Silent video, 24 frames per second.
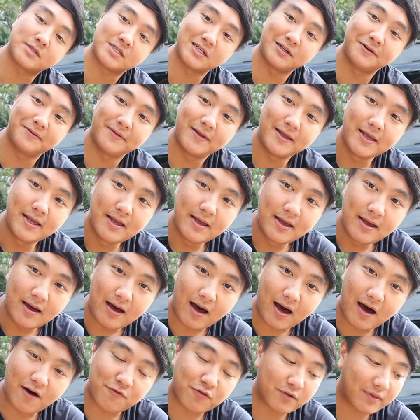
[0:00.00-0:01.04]
too,
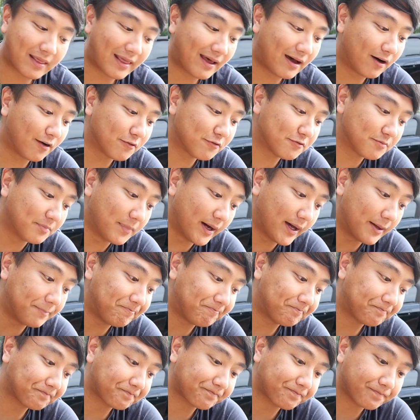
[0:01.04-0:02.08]
for the health. But
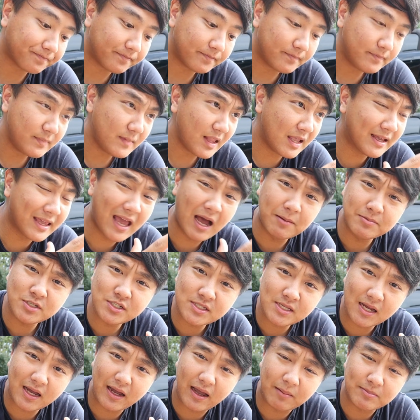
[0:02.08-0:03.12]
yeah,
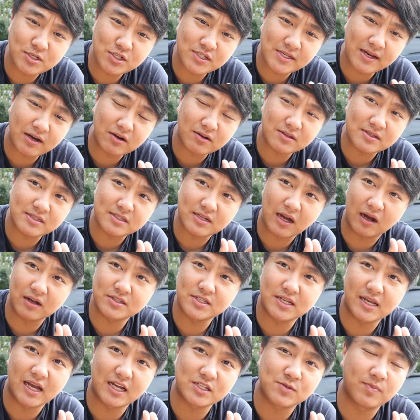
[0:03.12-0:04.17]
I'm just here to talk
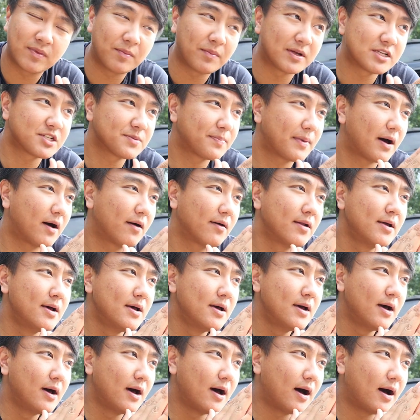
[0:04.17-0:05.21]
to you guys pretty much about
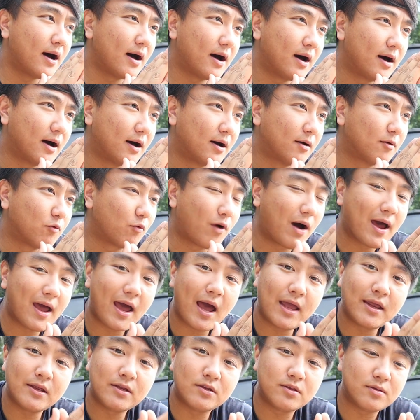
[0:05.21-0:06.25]
why
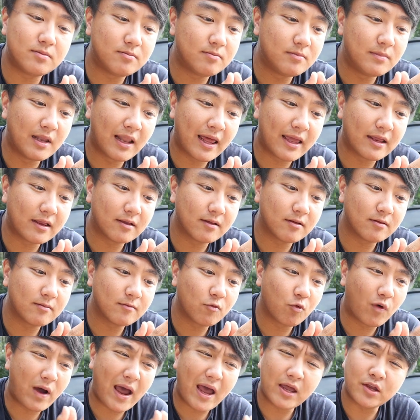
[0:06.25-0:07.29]
I
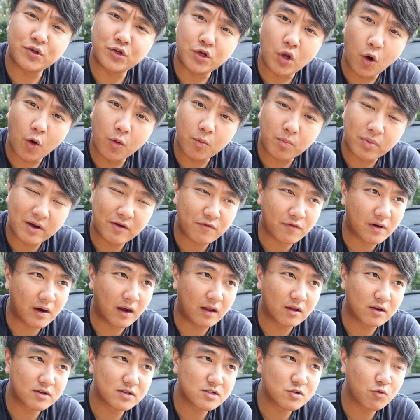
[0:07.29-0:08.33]
don't breed for
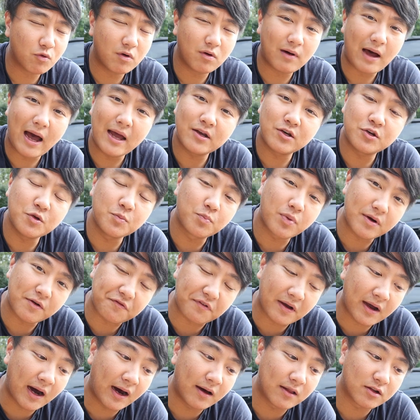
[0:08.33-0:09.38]
colors. Well, I do breed
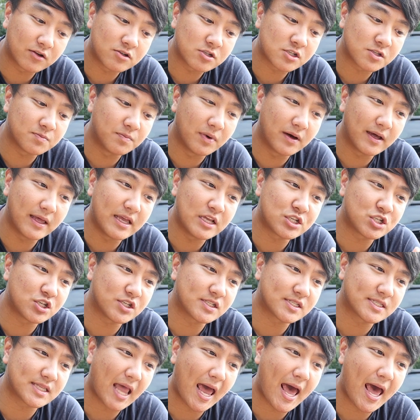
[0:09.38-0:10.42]
for colors, but it's
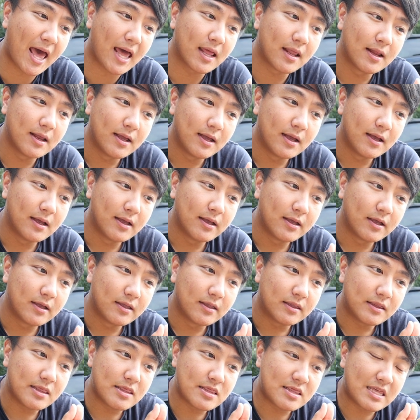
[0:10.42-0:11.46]
just that
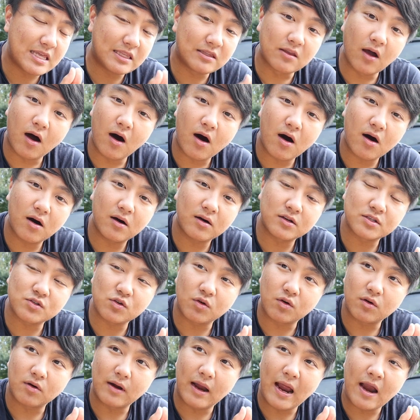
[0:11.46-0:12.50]
the dogs
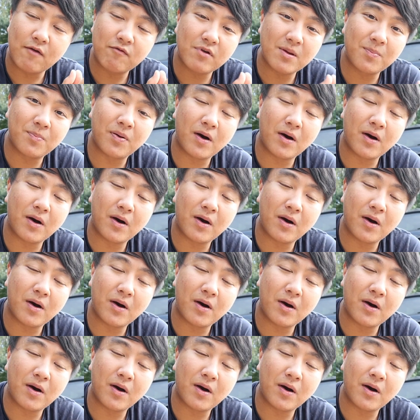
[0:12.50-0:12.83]
or every